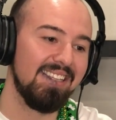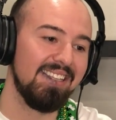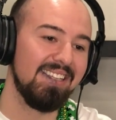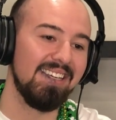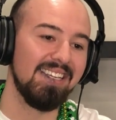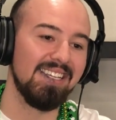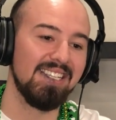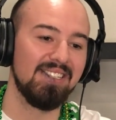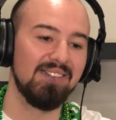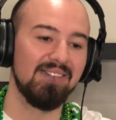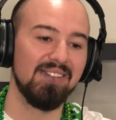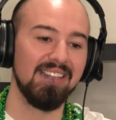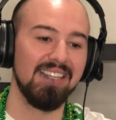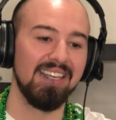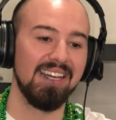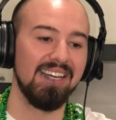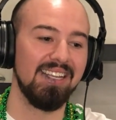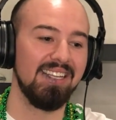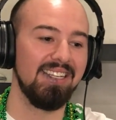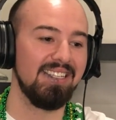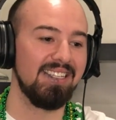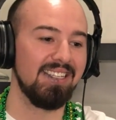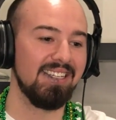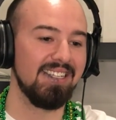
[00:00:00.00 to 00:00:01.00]
Thanks for
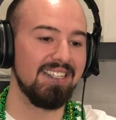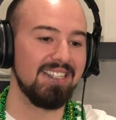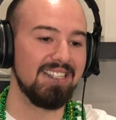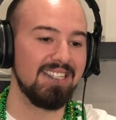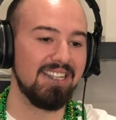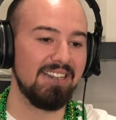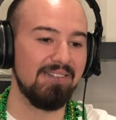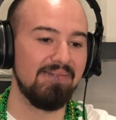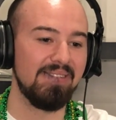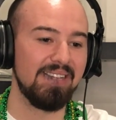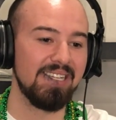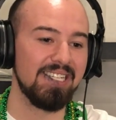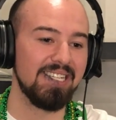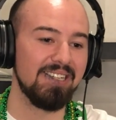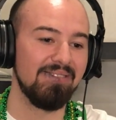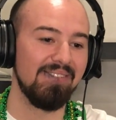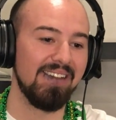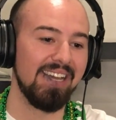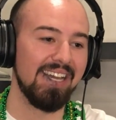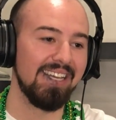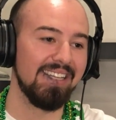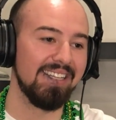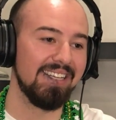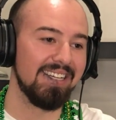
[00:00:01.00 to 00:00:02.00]
that submission,
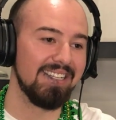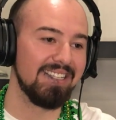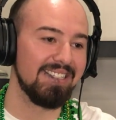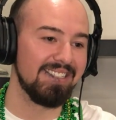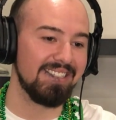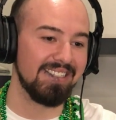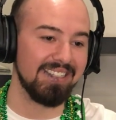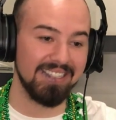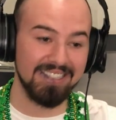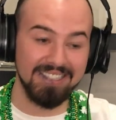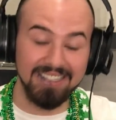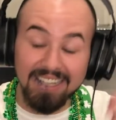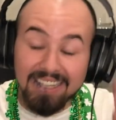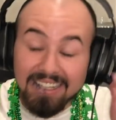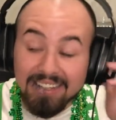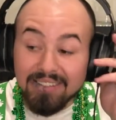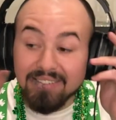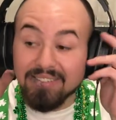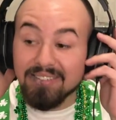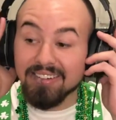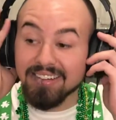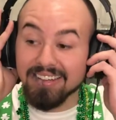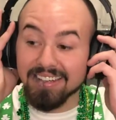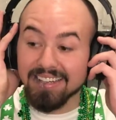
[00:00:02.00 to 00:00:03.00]
man. That's
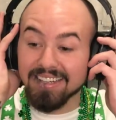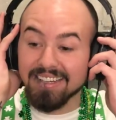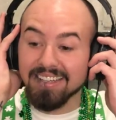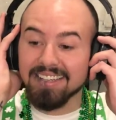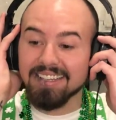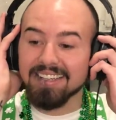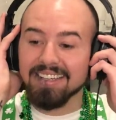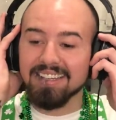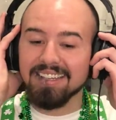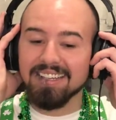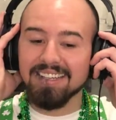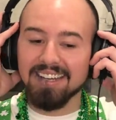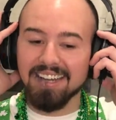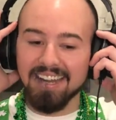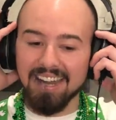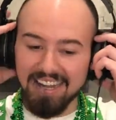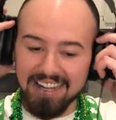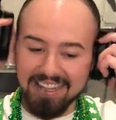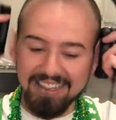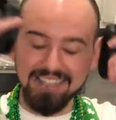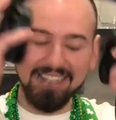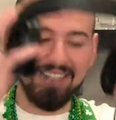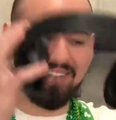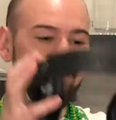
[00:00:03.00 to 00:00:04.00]
hella funny.
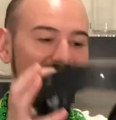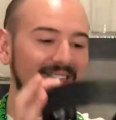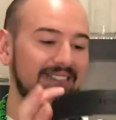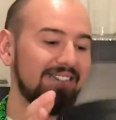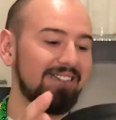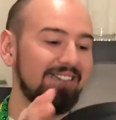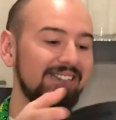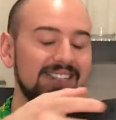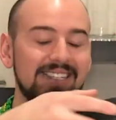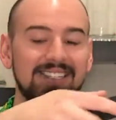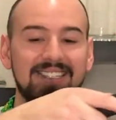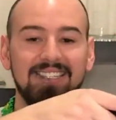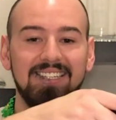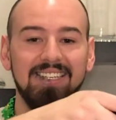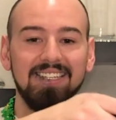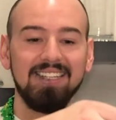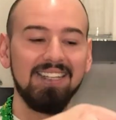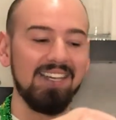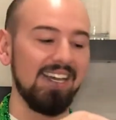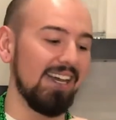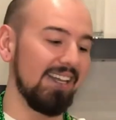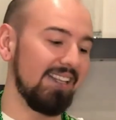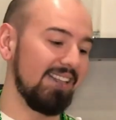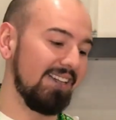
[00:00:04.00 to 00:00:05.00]
I love stories
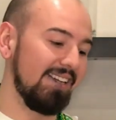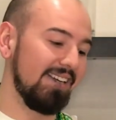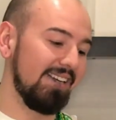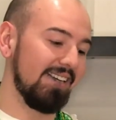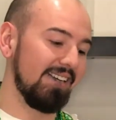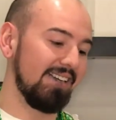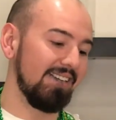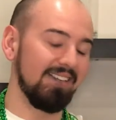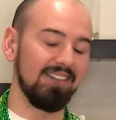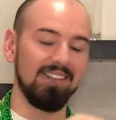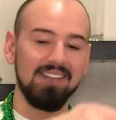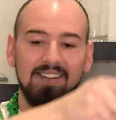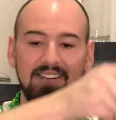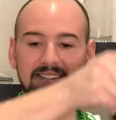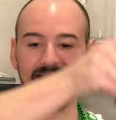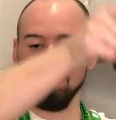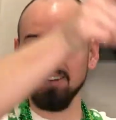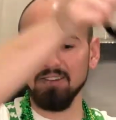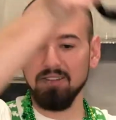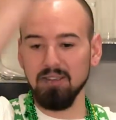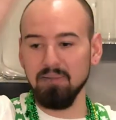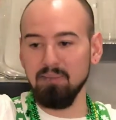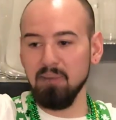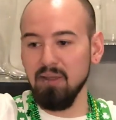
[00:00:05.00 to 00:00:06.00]
like that. They're
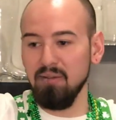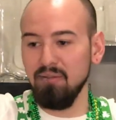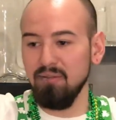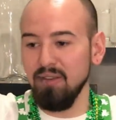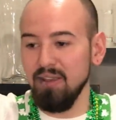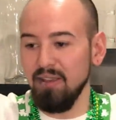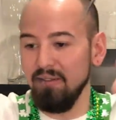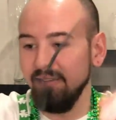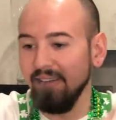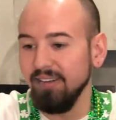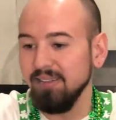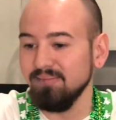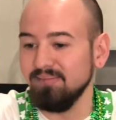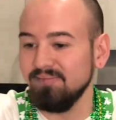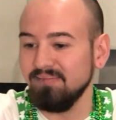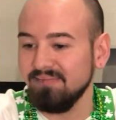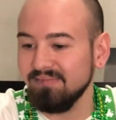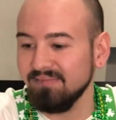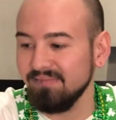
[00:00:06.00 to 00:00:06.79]
literally my favorite.